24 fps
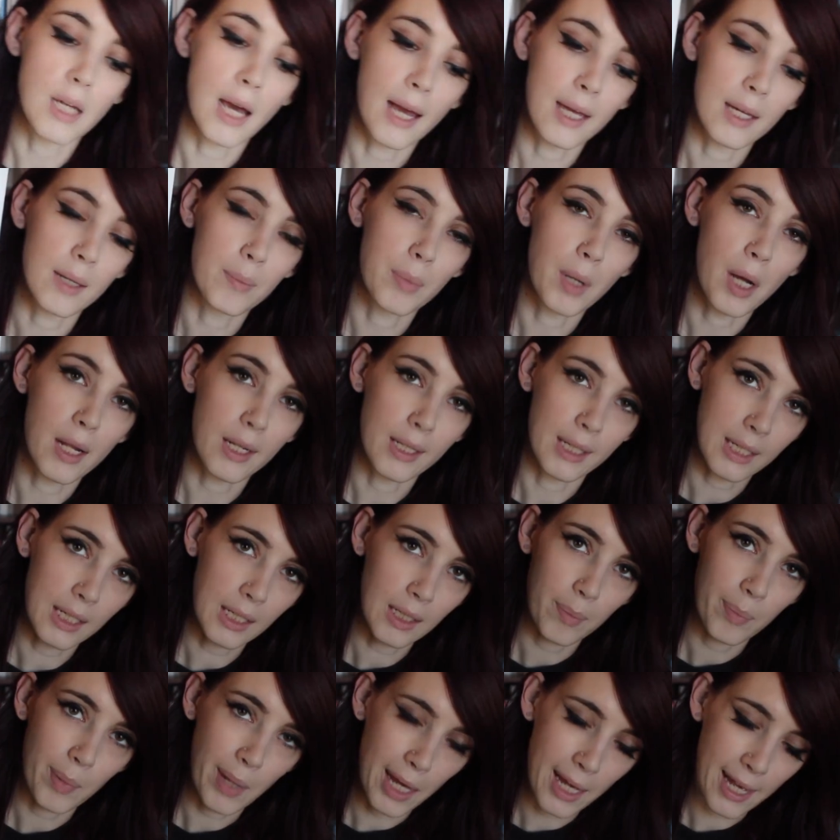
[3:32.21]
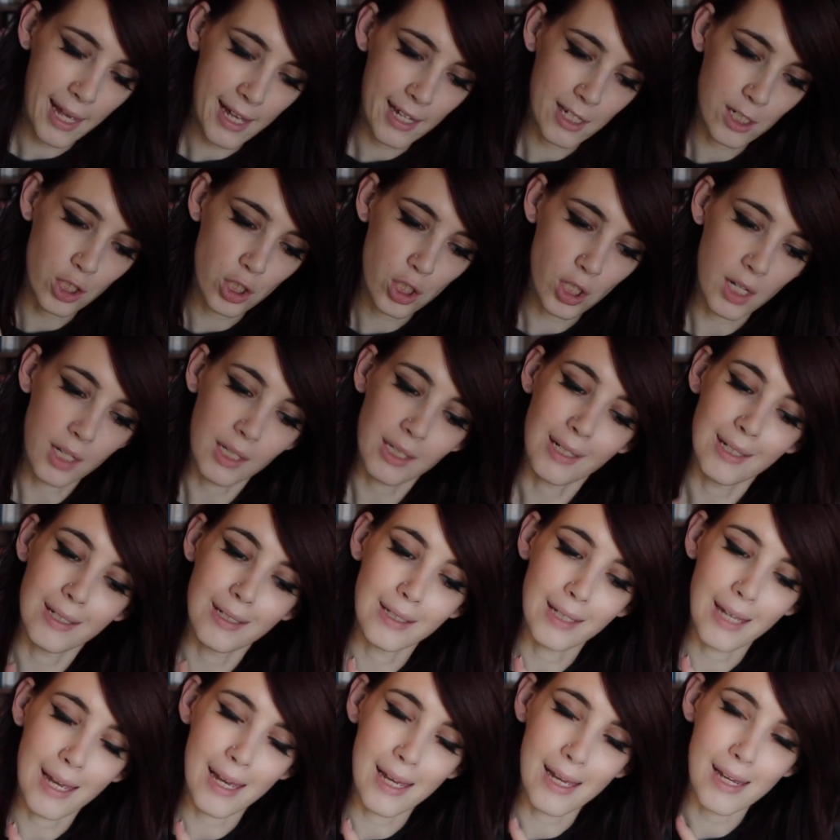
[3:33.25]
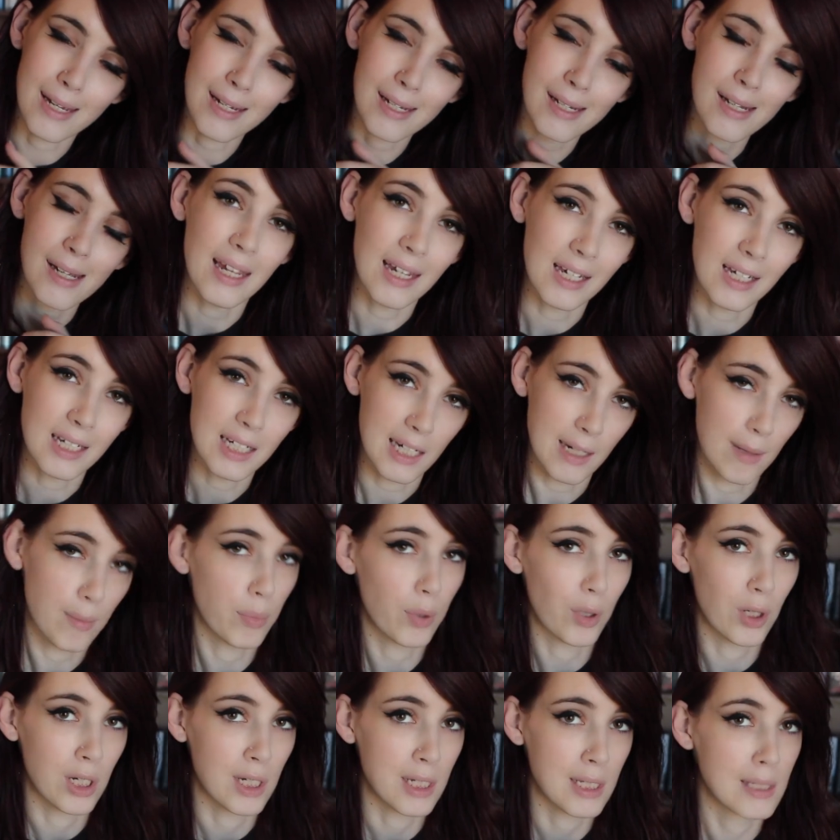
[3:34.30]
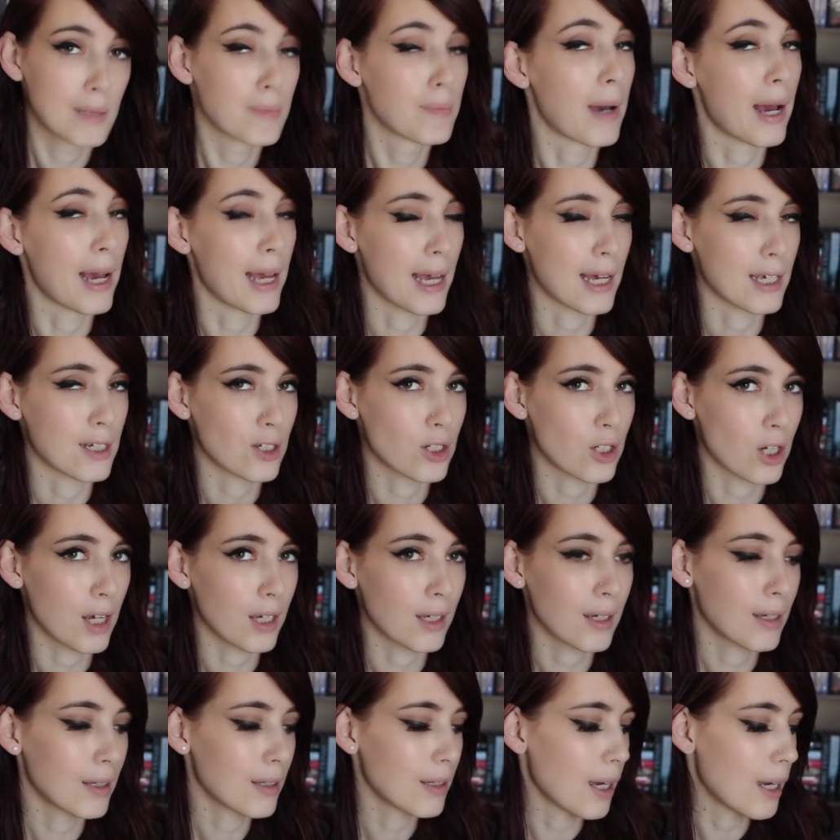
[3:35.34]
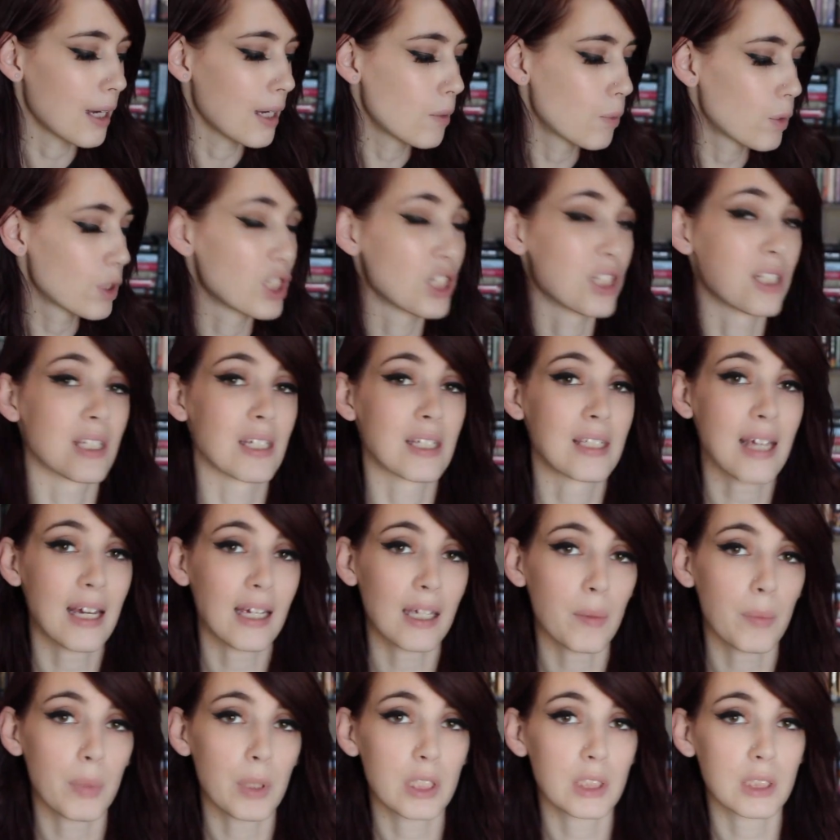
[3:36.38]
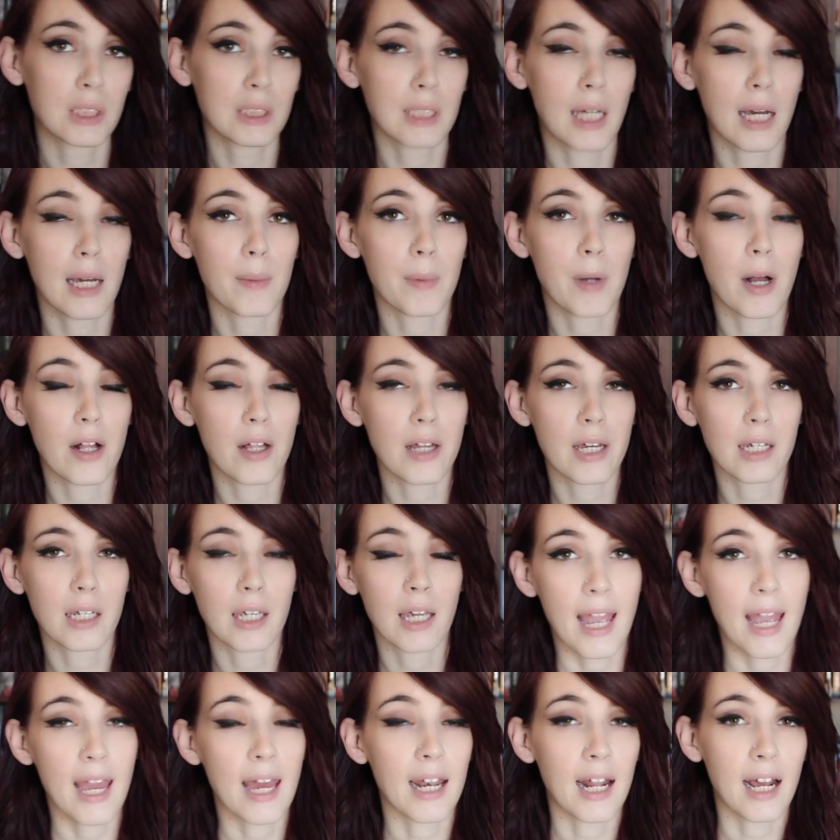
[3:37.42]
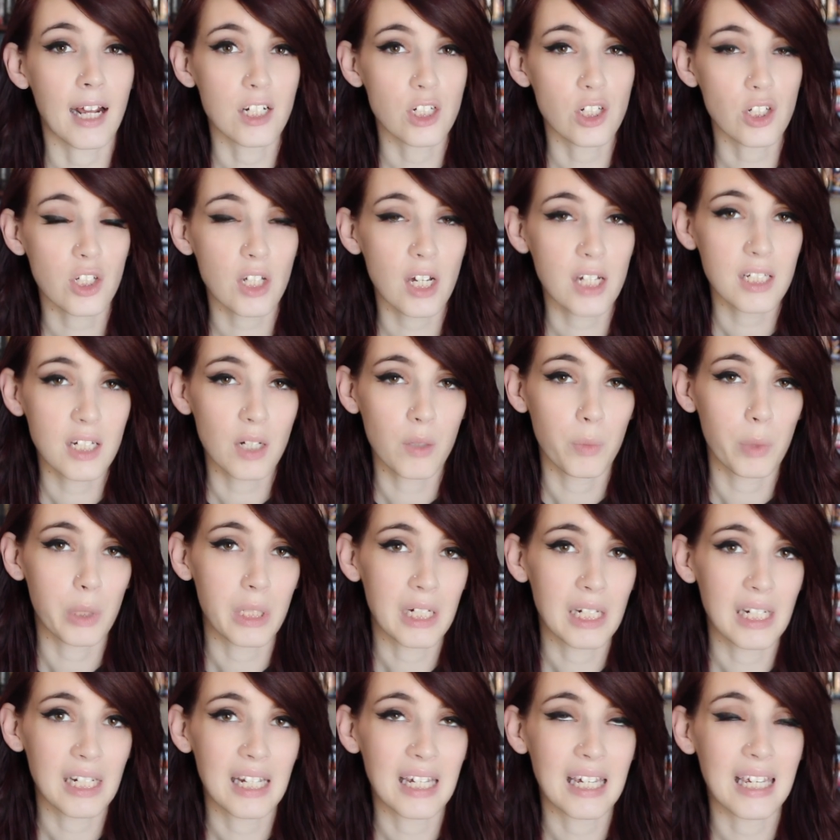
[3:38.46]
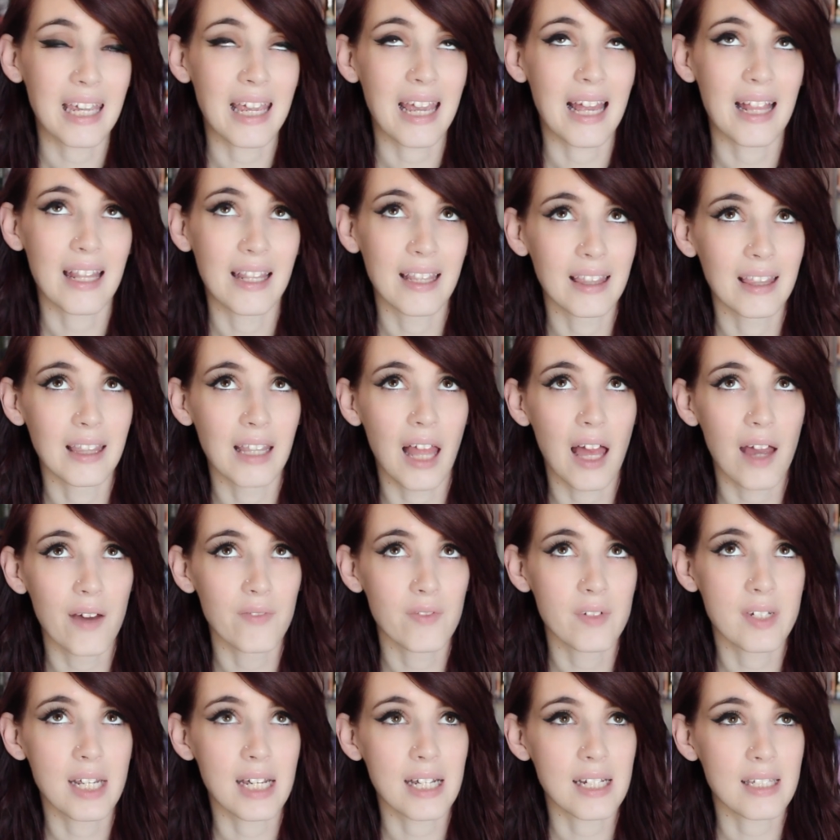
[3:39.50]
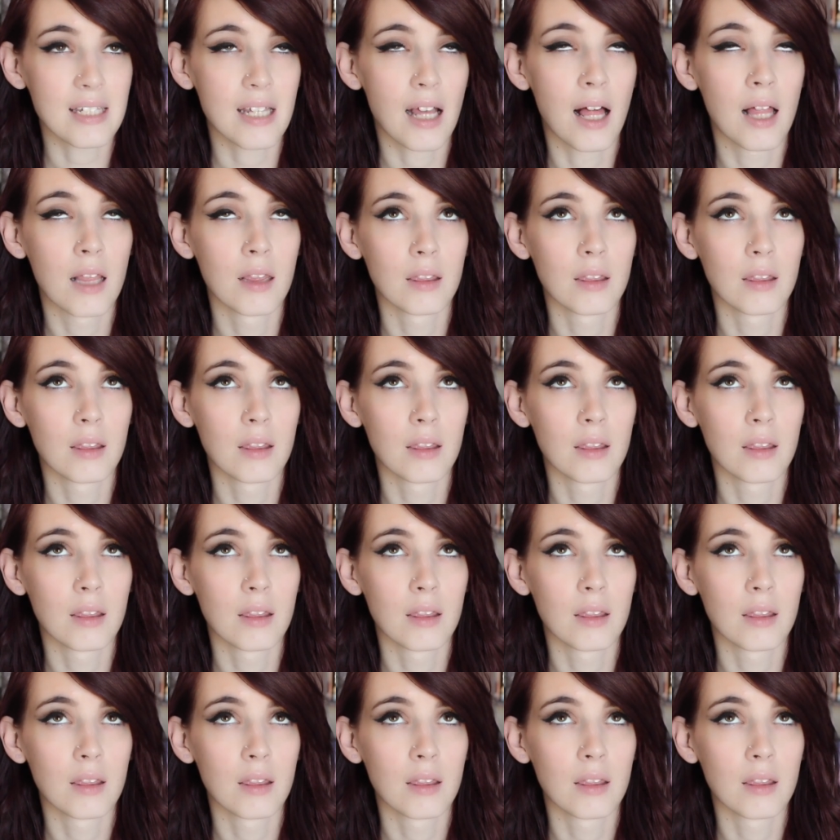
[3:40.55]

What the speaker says: Diabolic by S.J. Kincaid and Empress by S.J. Kincaid, which is the second book to Diabolic, and I just got done reading it and loved it.